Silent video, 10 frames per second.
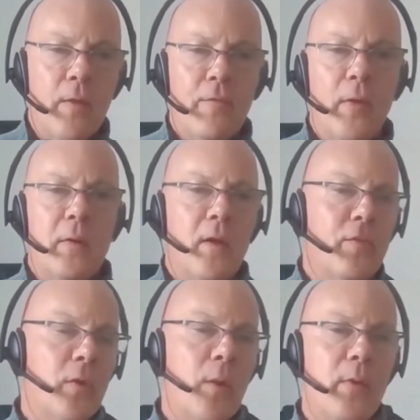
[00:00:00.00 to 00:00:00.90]
If I
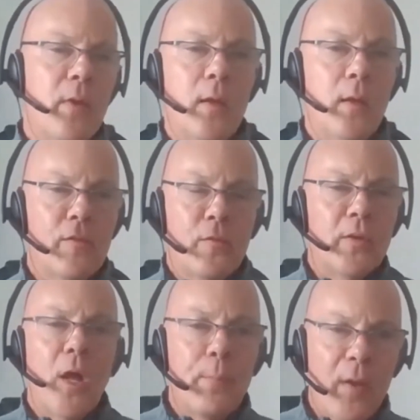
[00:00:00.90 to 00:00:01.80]
just want to be, because
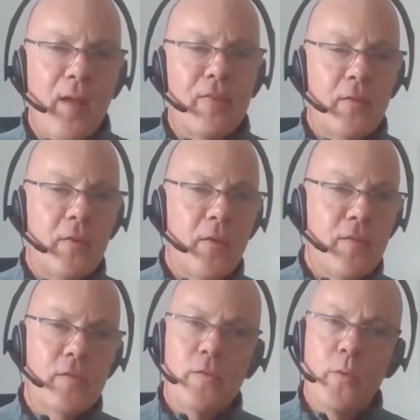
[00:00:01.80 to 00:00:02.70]
we're not passive
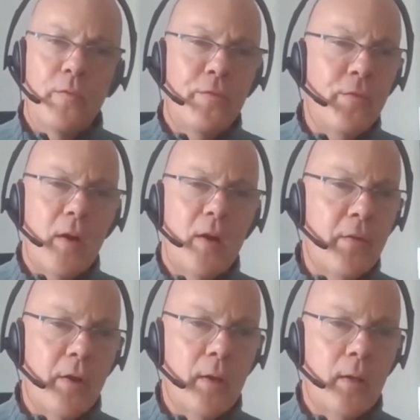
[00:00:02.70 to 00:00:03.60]
investors, we're very,
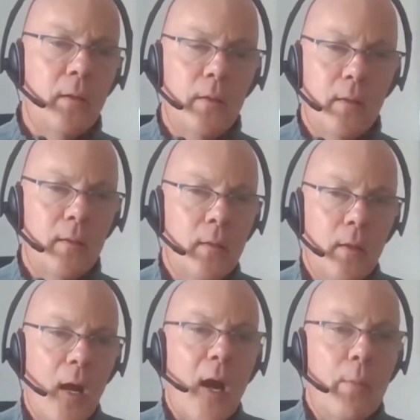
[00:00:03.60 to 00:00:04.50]
very
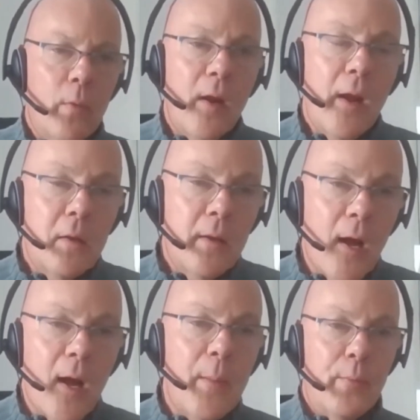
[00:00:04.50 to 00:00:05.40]
we're actually
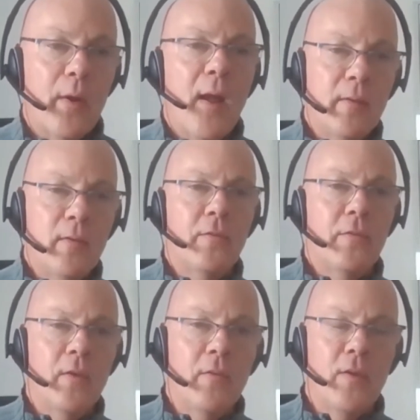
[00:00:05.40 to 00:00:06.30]

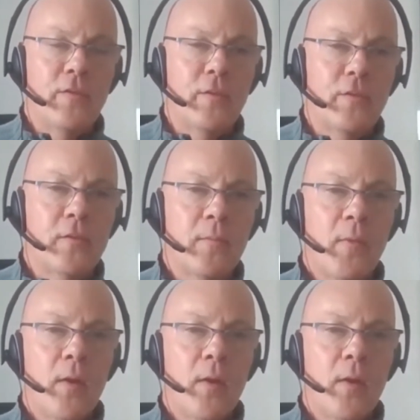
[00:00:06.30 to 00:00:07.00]
hyperactive investors.